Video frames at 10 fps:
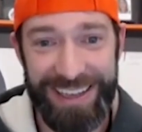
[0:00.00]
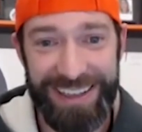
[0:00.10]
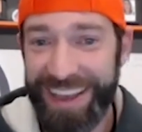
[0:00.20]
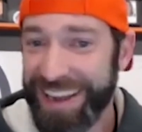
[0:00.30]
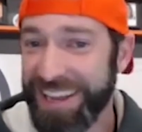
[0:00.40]

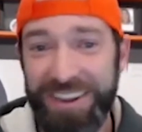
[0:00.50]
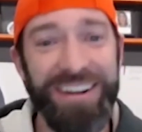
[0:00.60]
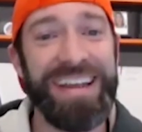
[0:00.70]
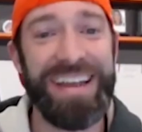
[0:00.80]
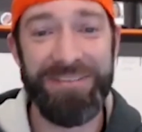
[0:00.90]
Like, you're
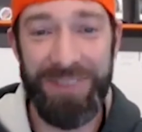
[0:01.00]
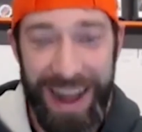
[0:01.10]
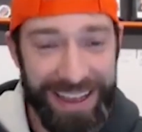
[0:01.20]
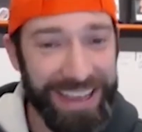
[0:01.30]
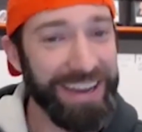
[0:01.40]
an
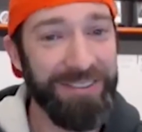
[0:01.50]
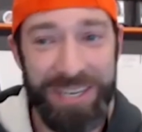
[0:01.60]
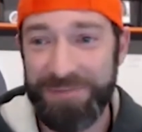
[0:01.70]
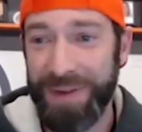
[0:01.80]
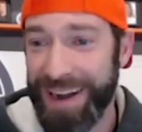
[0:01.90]

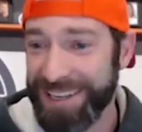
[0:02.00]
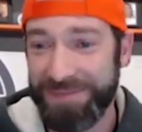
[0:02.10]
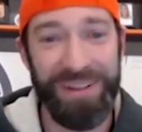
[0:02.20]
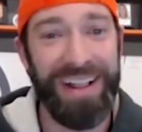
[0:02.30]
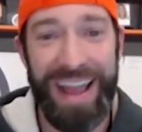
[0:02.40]

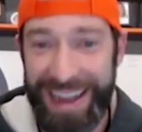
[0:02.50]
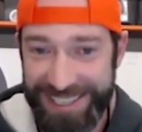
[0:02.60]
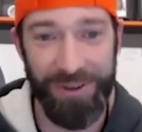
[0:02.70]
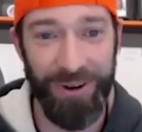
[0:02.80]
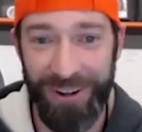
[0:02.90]
irresponsible
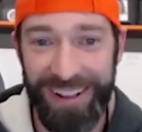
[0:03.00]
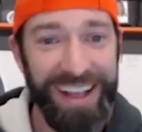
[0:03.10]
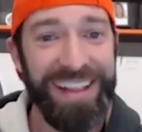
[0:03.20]
asshole.